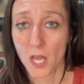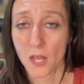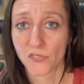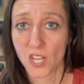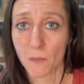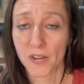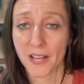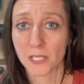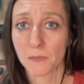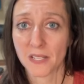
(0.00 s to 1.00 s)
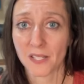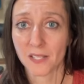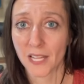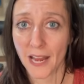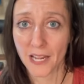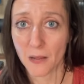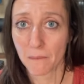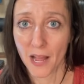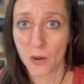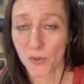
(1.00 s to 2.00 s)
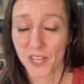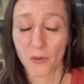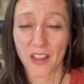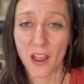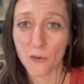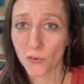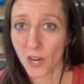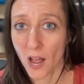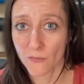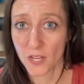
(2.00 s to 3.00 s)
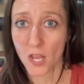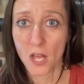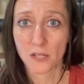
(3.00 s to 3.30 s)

if someone has been skating by without ever having